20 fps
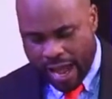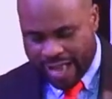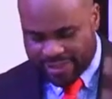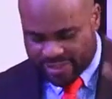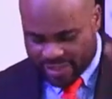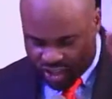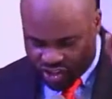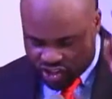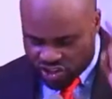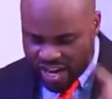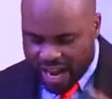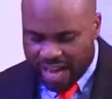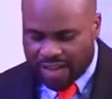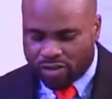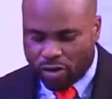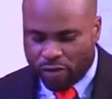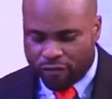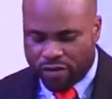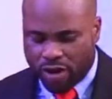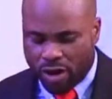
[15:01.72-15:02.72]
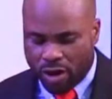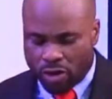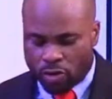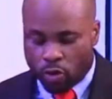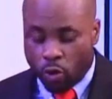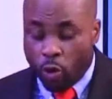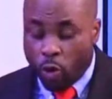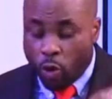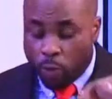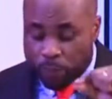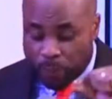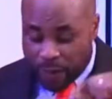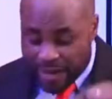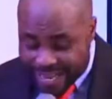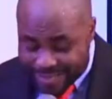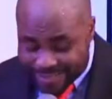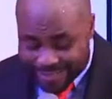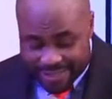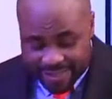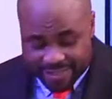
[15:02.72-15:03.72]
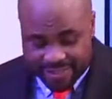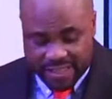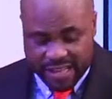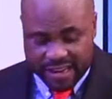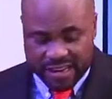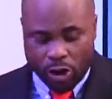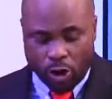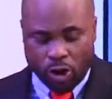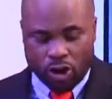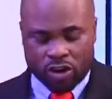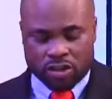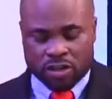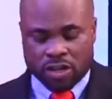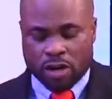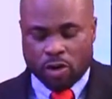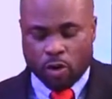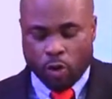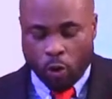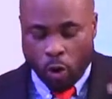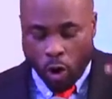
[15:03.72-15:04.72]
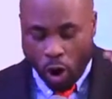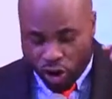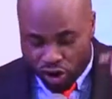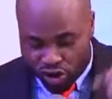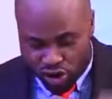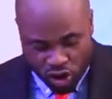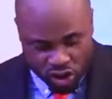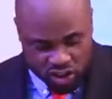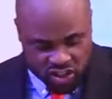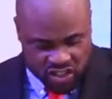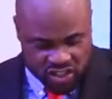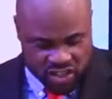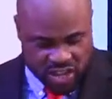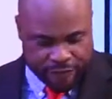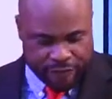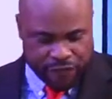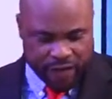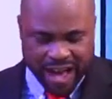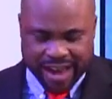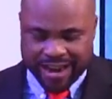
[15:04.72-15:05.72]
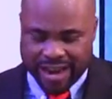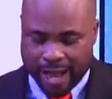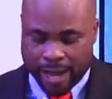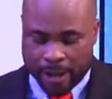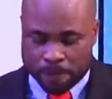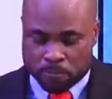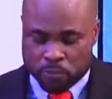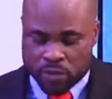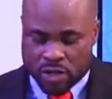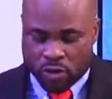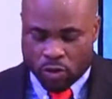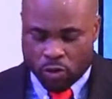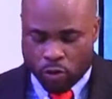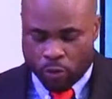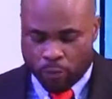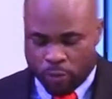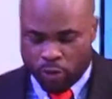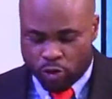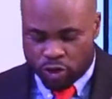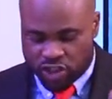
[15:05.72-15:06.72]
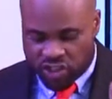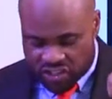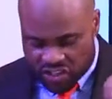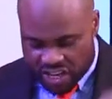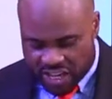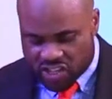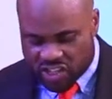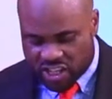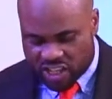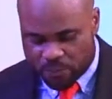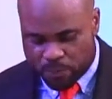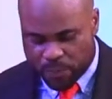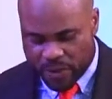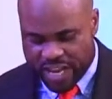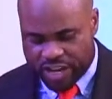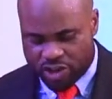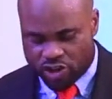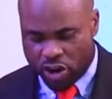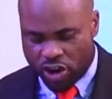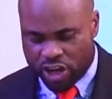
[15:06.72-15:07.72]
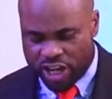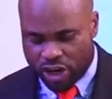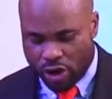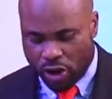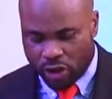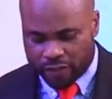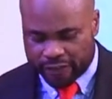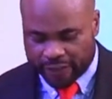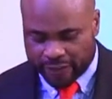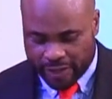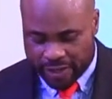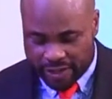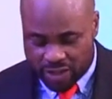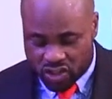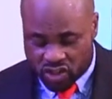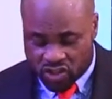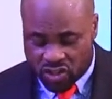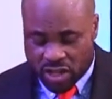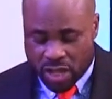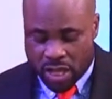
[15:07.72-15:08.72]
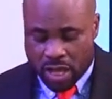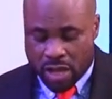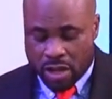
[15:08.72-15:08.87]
as a child of God who pleases the Lord, who honors the Father, who, who seeks his pleasure in all things,